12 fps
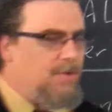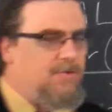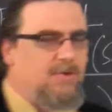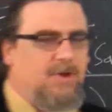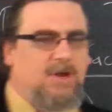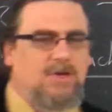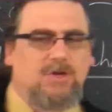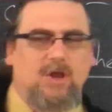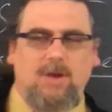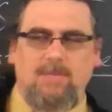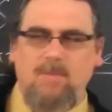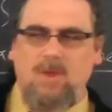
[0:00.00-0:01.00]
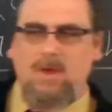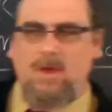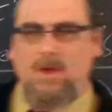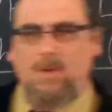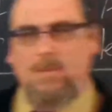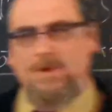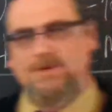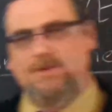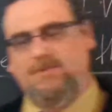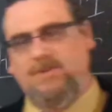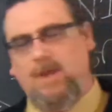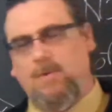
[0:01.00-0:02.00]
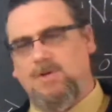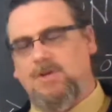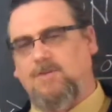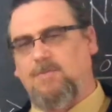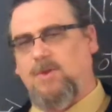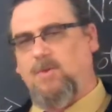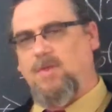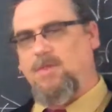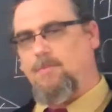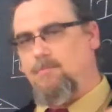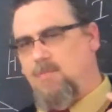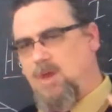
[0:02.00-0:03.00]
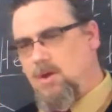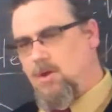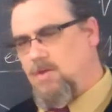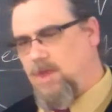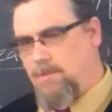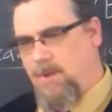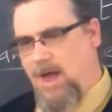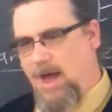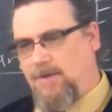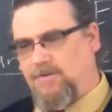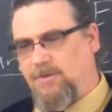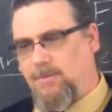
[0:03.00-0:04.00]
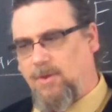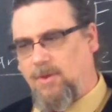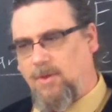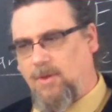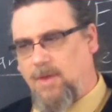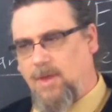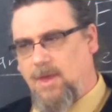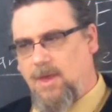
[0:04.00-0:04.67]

tradition which distinguishes between the merely possible